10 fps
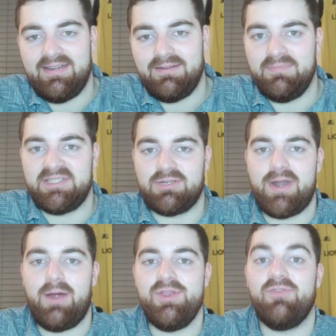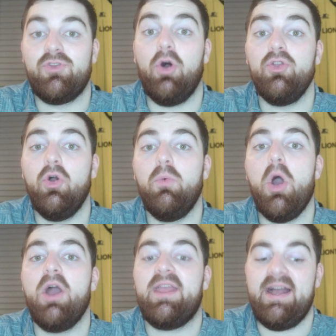Mr. Rowett, you've got your
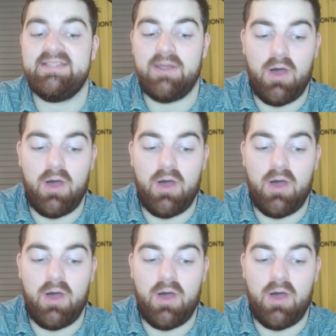work cut out.